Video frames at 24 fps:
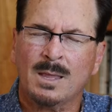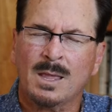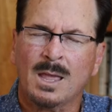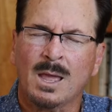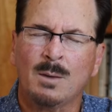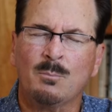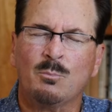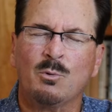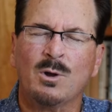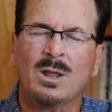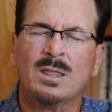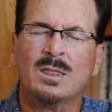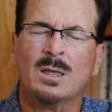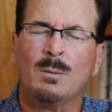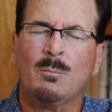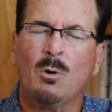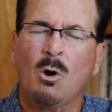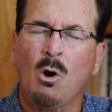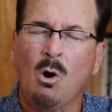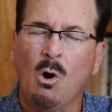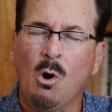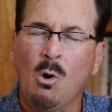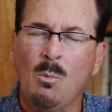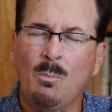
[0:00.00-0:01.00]
and bring them
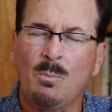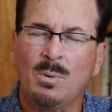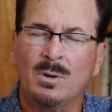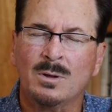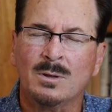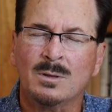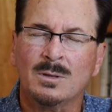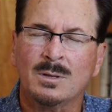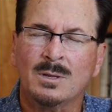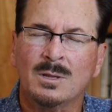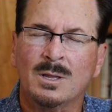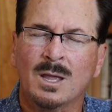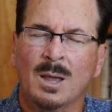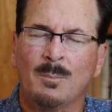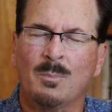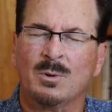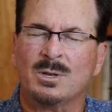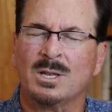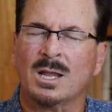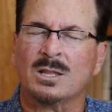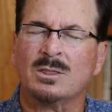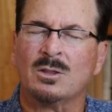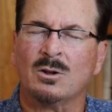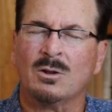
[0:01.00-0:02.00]
hope and
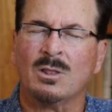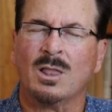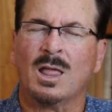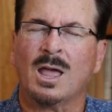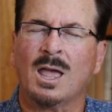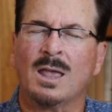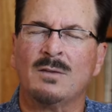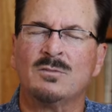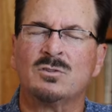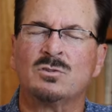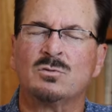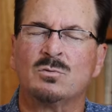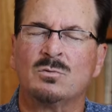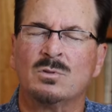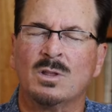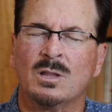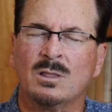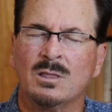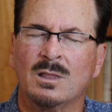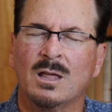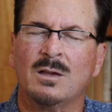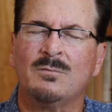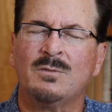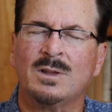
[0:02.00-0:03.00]
protect their lives through the
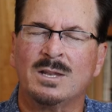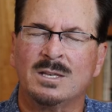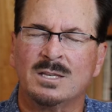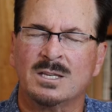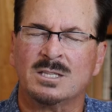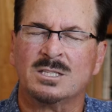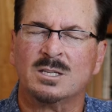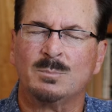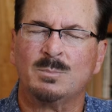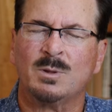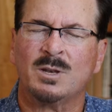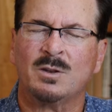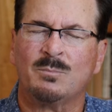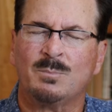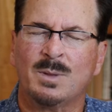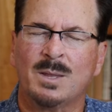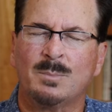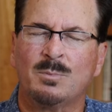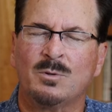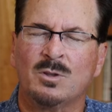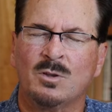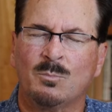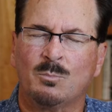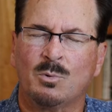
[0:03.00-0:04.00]
loving discipline of
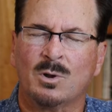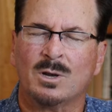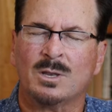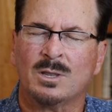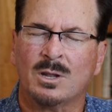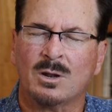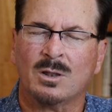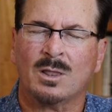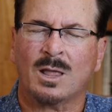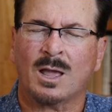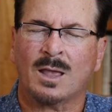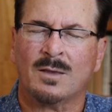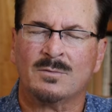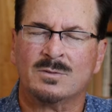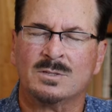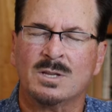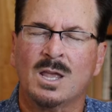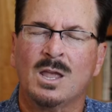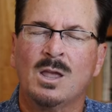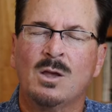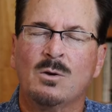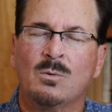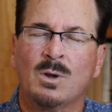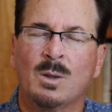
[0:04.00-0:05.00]
people you put in their lives.
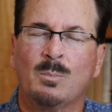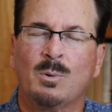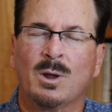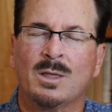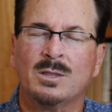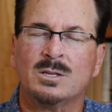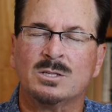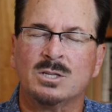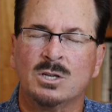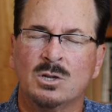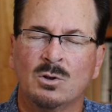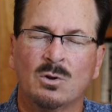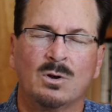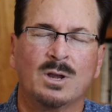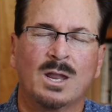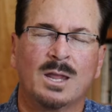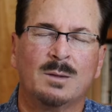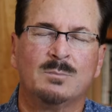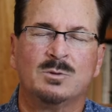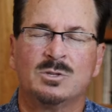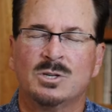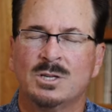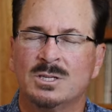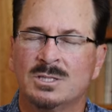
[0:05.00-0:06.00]
We pray this in your
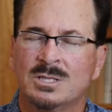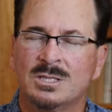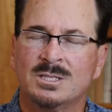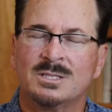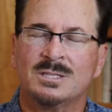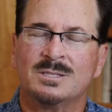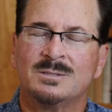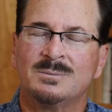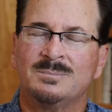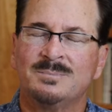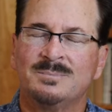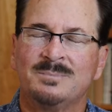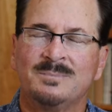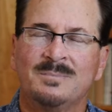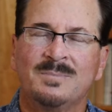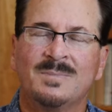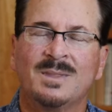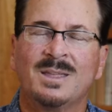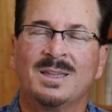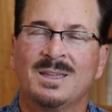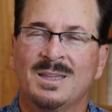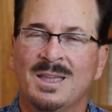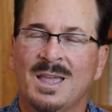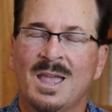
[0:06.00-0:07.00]
name, Jesus.
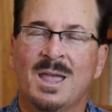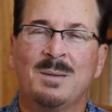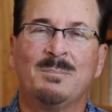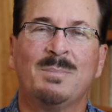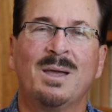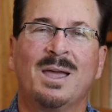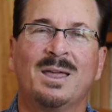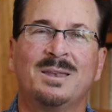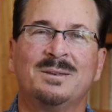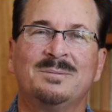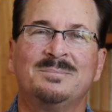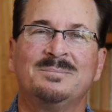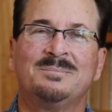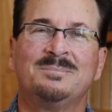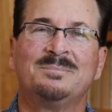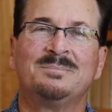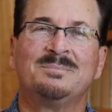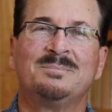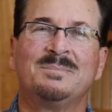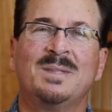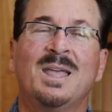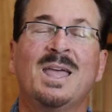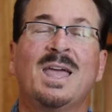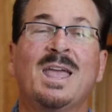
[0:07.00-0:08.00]
Amen.
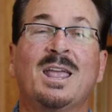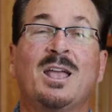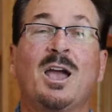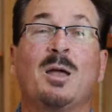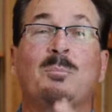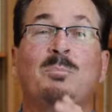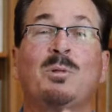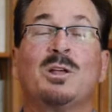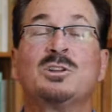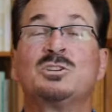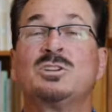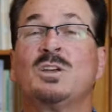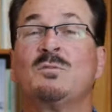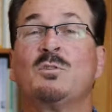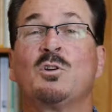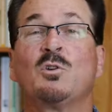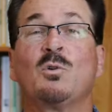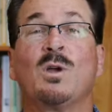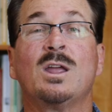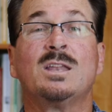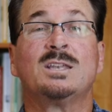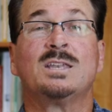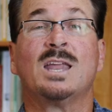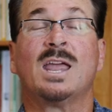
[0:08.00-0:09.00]
Hey, God bless you. Have a
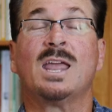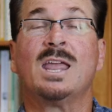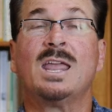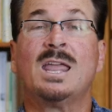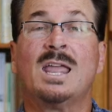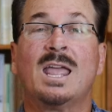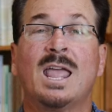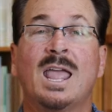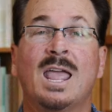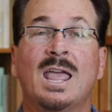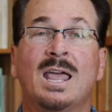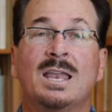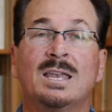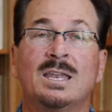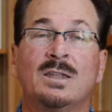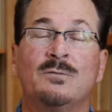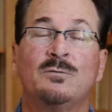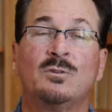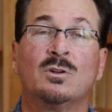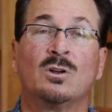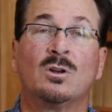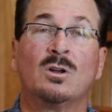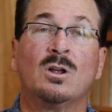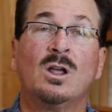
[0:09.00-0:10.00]
great day. And
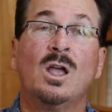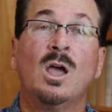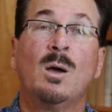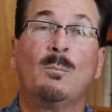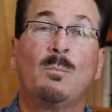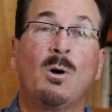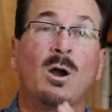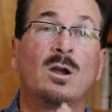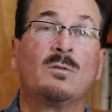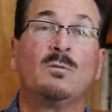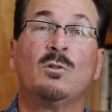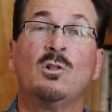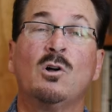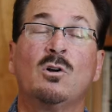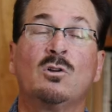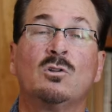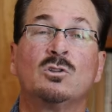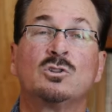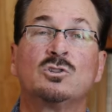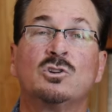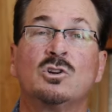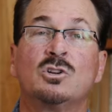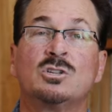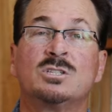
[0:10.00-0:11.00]
if you're part of a local
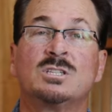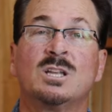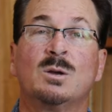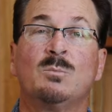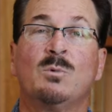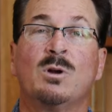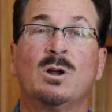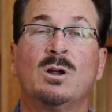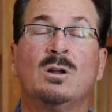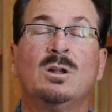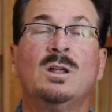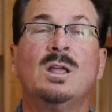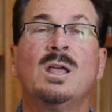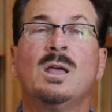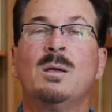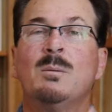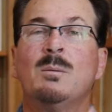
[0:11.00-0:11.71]
church somewhere,